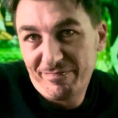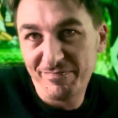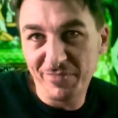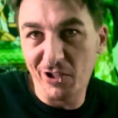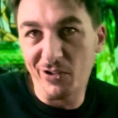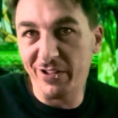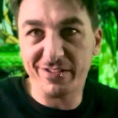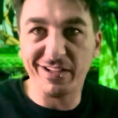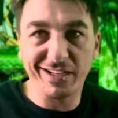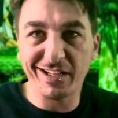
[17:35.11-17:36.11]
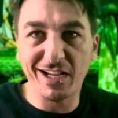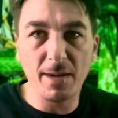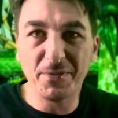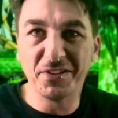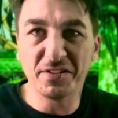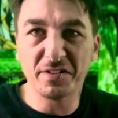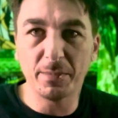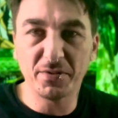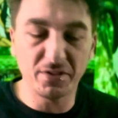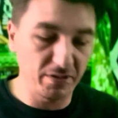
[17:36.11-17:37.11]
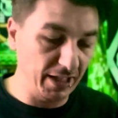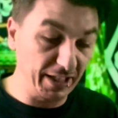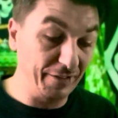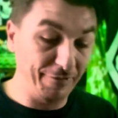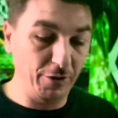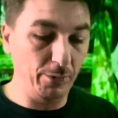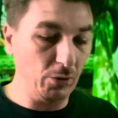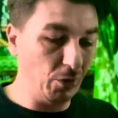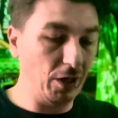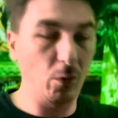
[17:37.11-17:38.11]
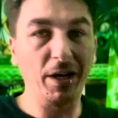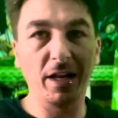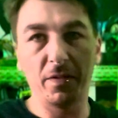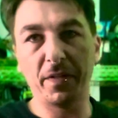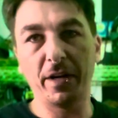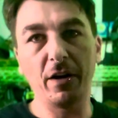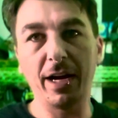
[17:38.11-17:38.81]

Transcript: You know, it's not going to happen this episode. I didn't film it when I went out there.